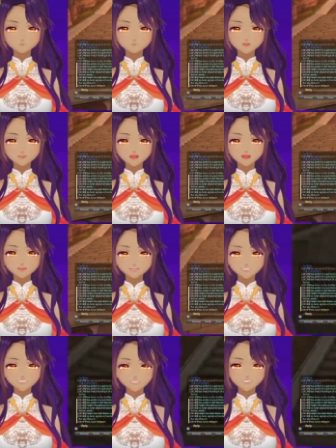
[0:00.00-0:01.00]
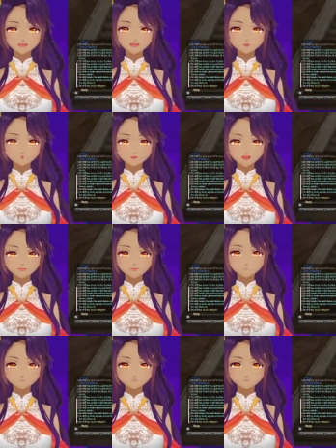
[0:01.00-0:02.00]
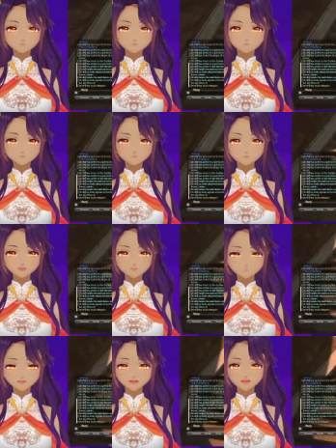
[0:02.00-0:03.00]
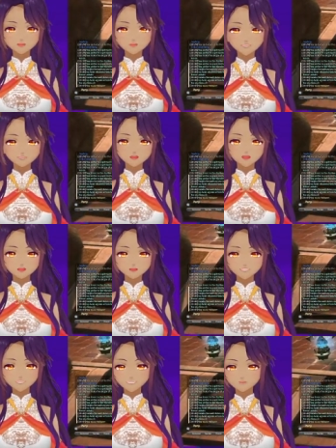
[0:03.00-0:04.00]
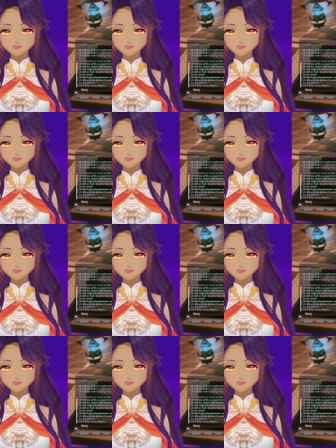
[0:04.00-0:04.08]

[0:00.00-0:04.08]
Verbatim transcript: But if I get out of here, will it kick me out of the thing?